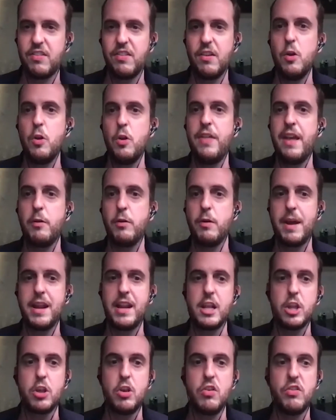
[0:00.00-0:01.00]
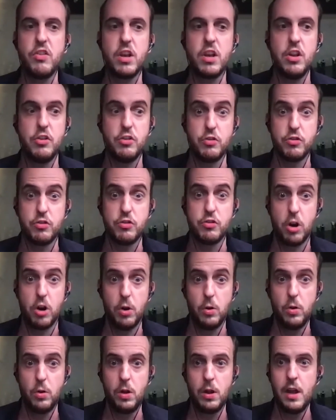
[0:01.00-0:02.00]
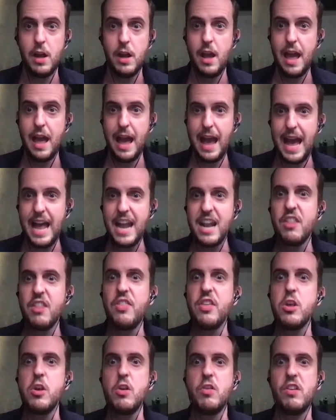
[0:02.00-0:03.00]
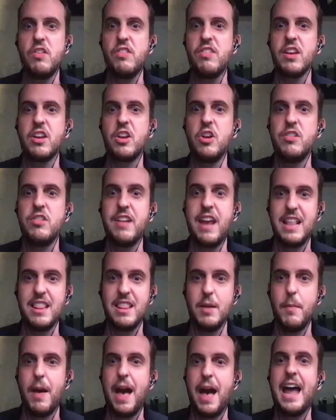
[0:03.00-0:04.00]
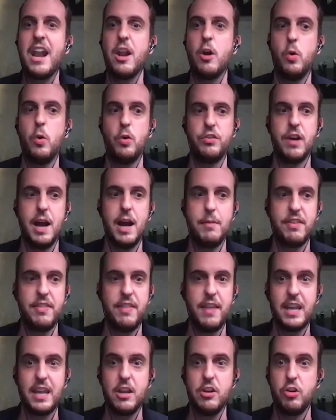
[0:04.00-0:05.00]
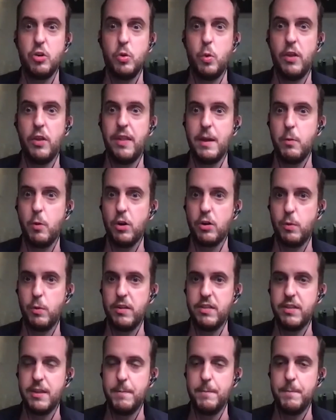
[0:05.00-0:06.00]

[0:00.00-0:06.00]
They remain in user control and the users contain them at all times and they can do what they want with them.